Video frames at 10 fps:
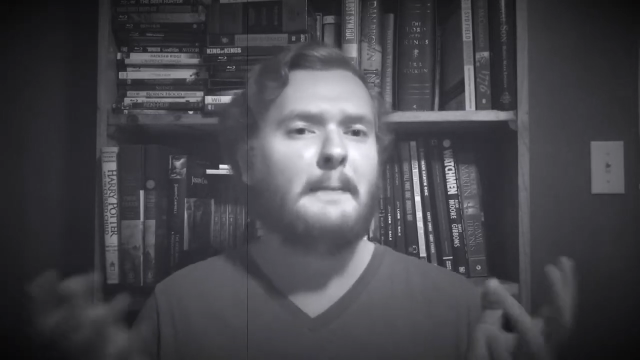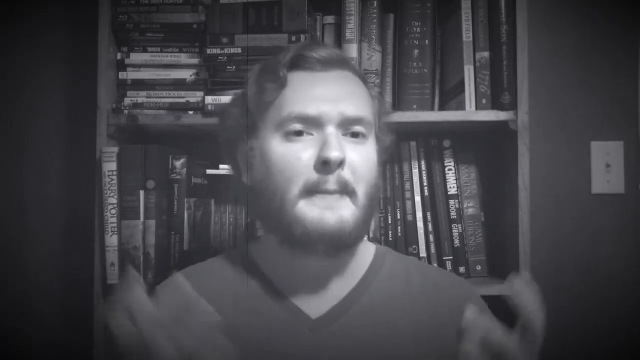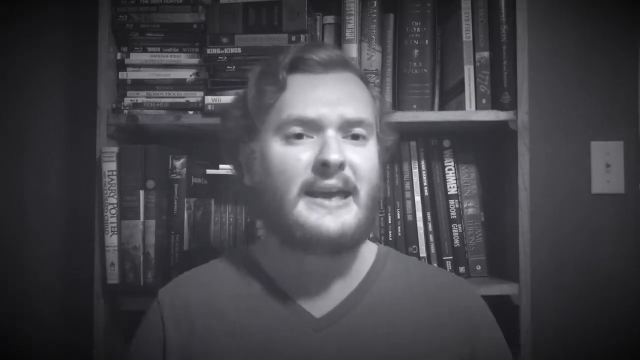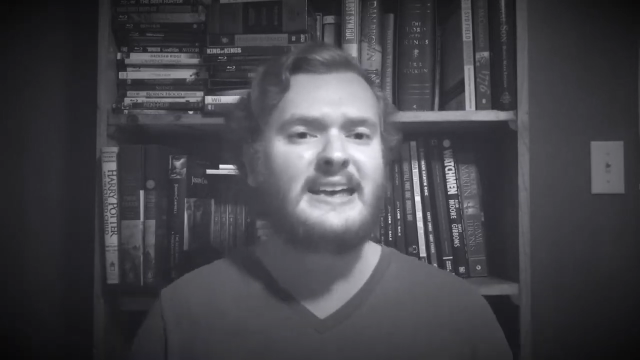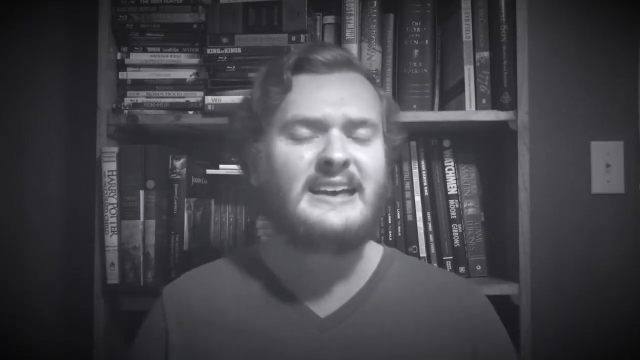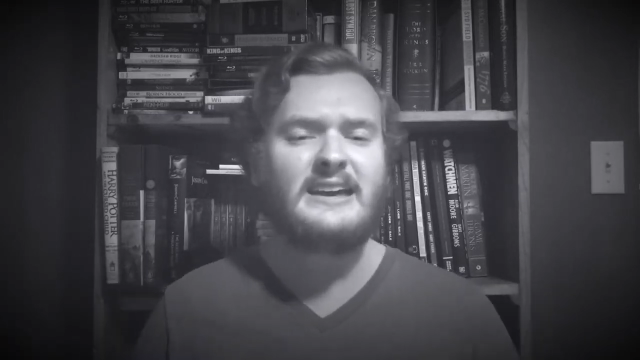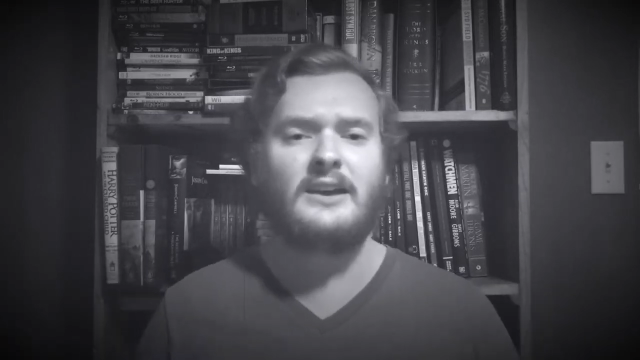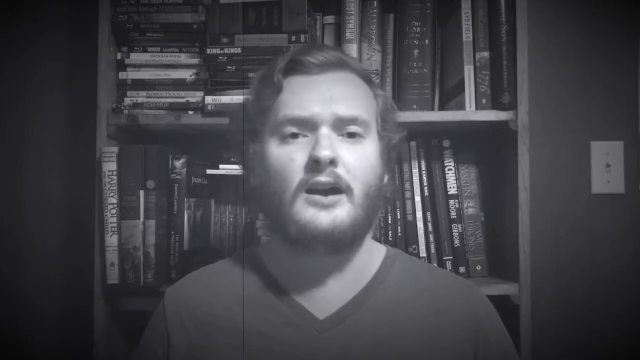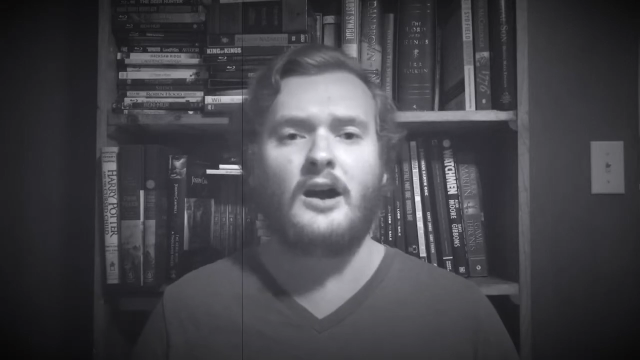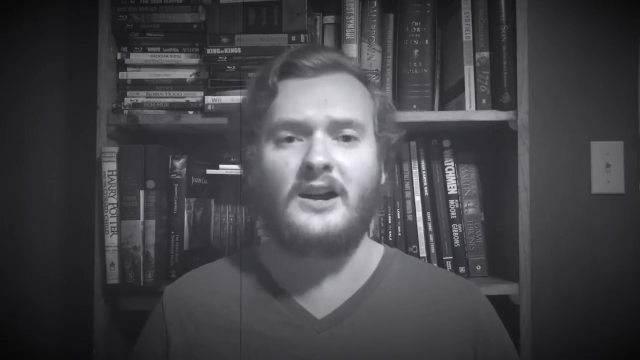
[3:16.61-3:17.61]
making
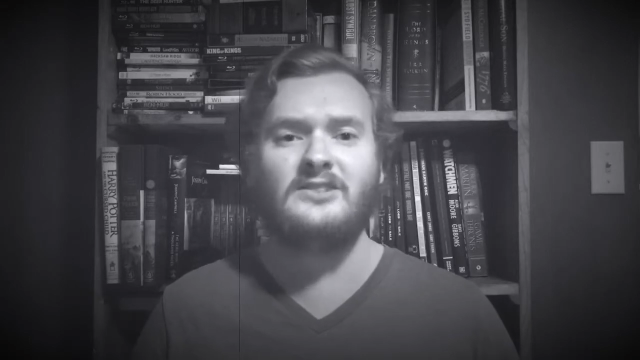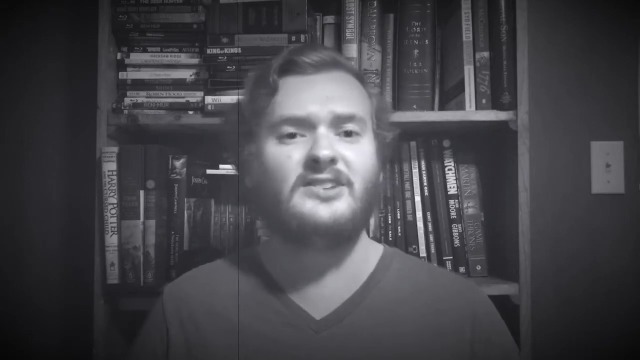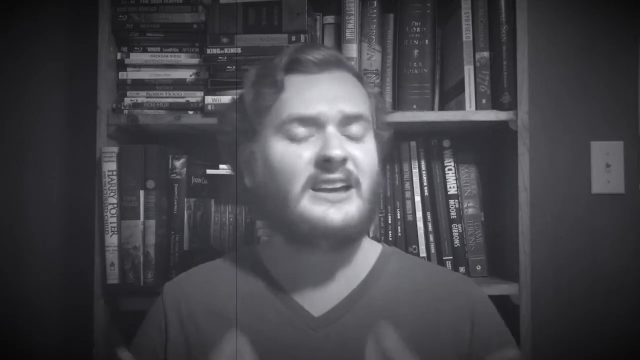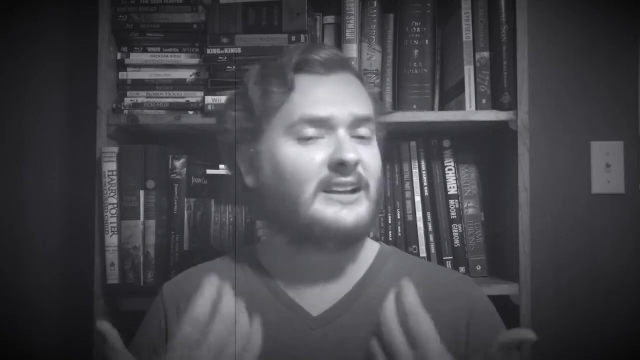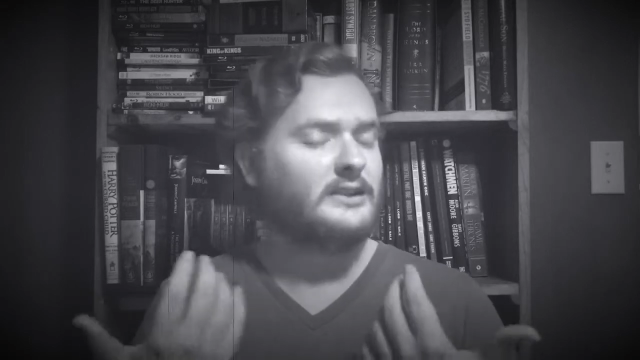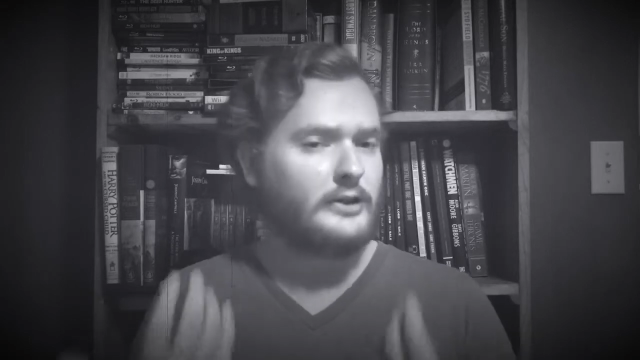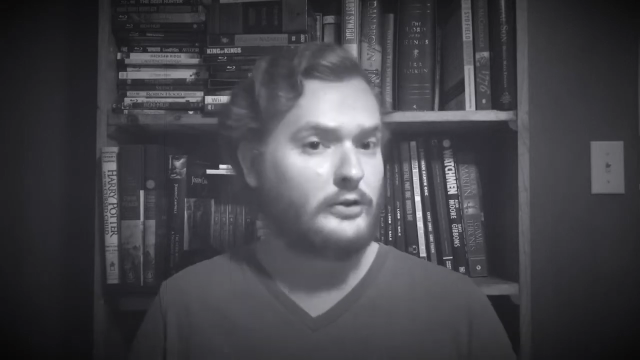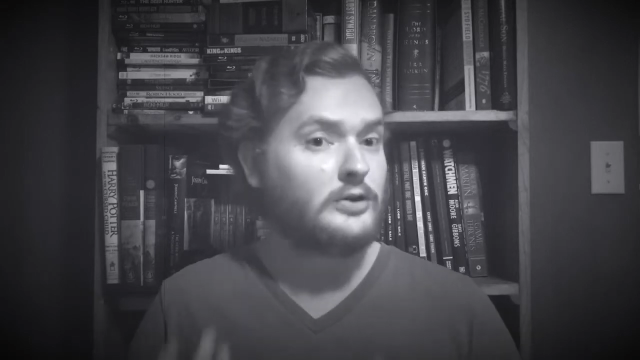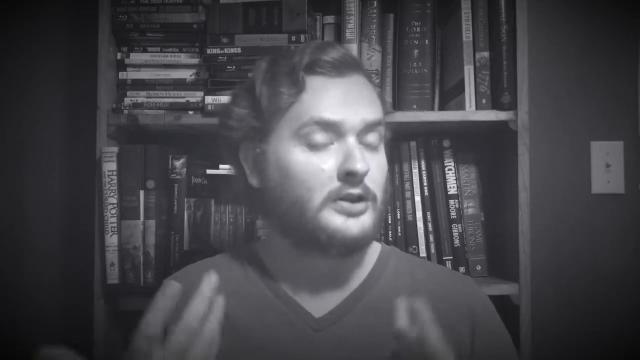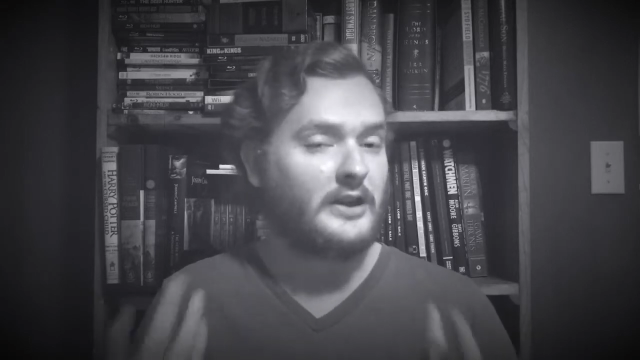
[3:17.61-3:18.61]
it honestly a
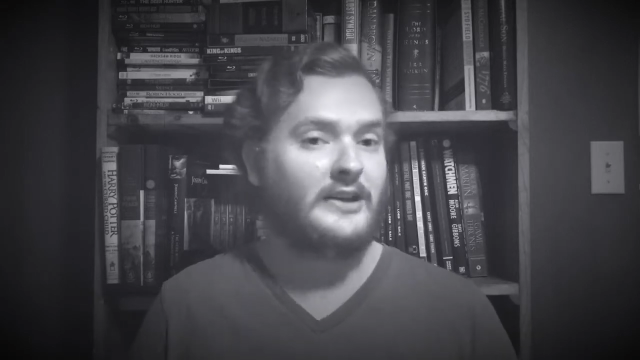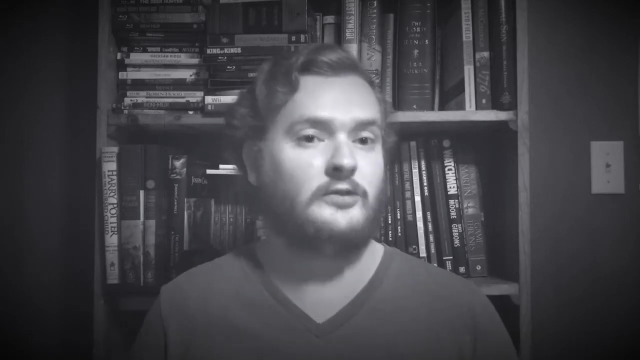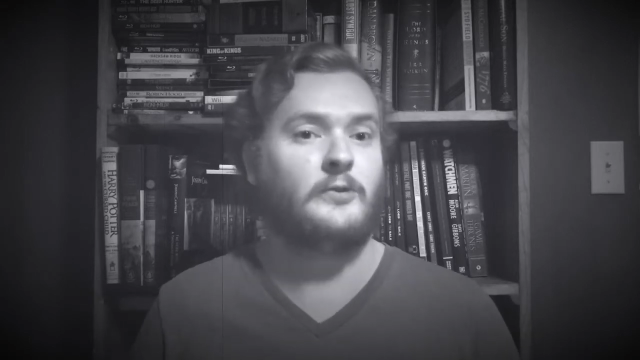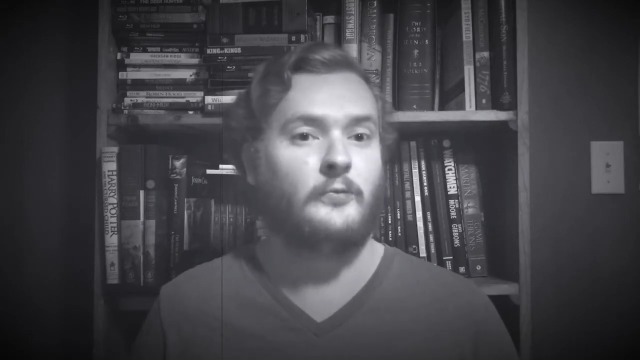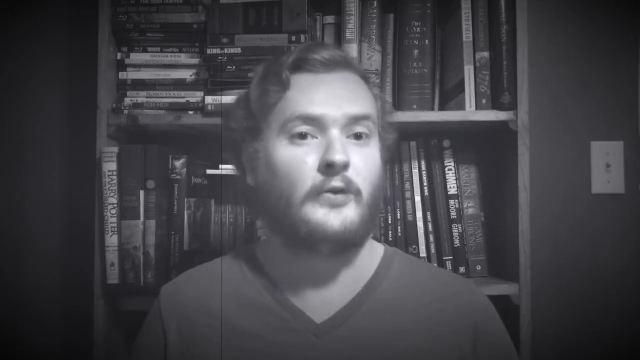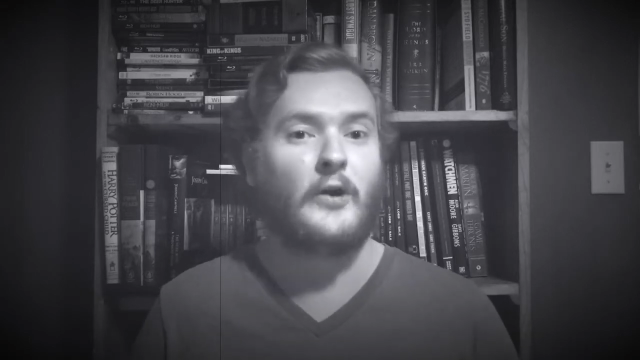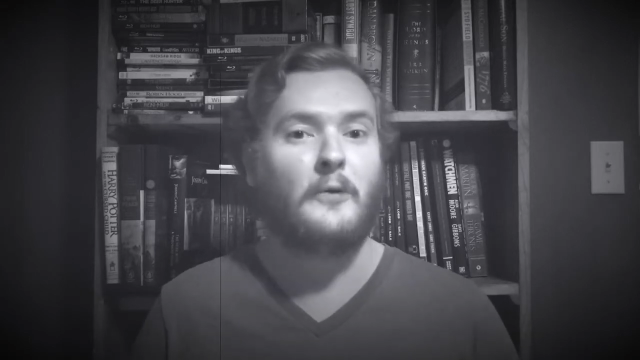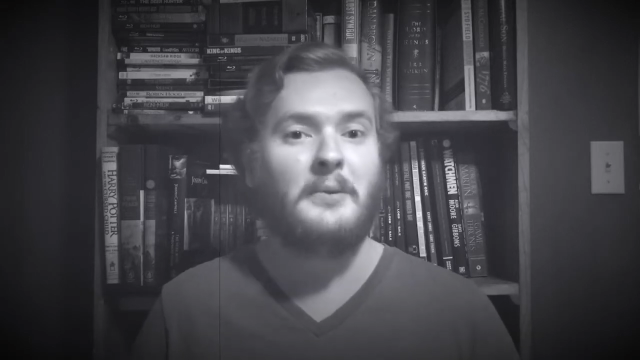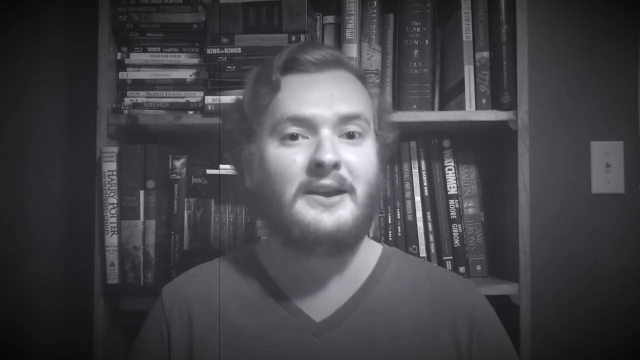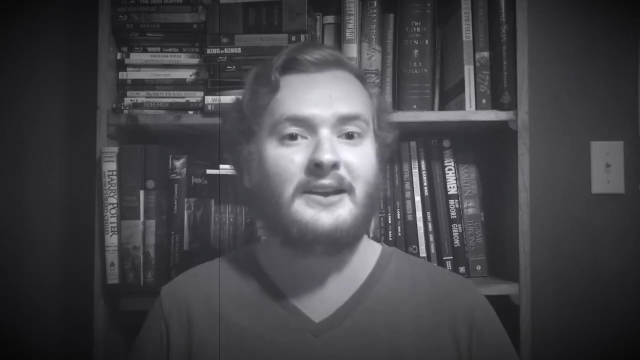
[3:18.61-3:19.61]
little
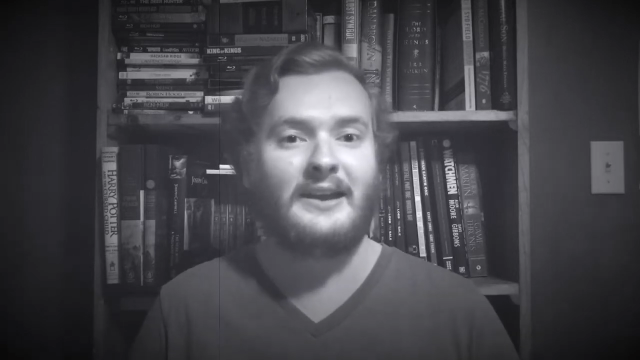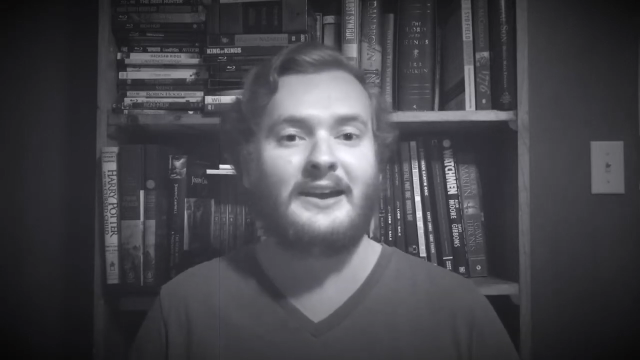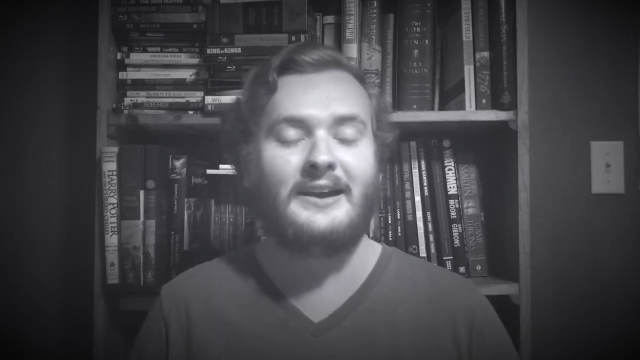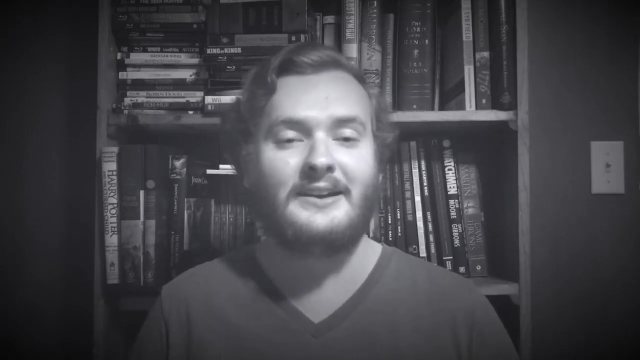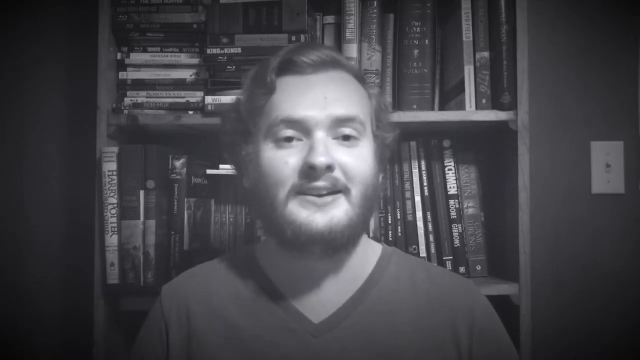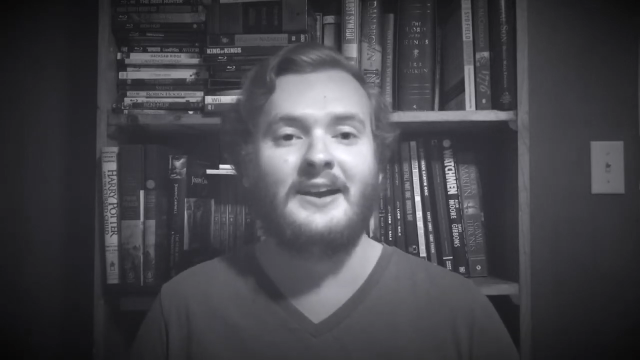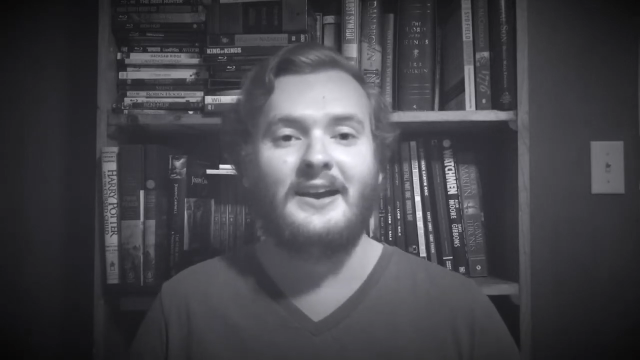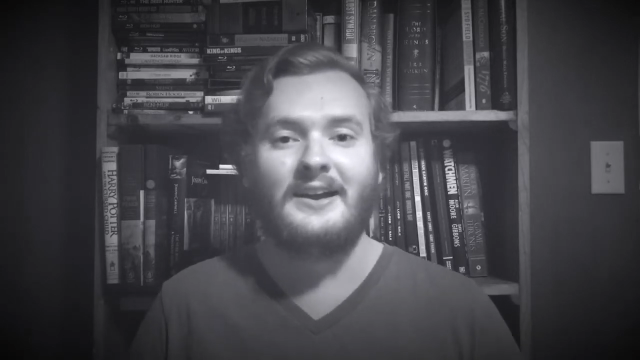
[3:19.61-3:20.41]
claustrophobic and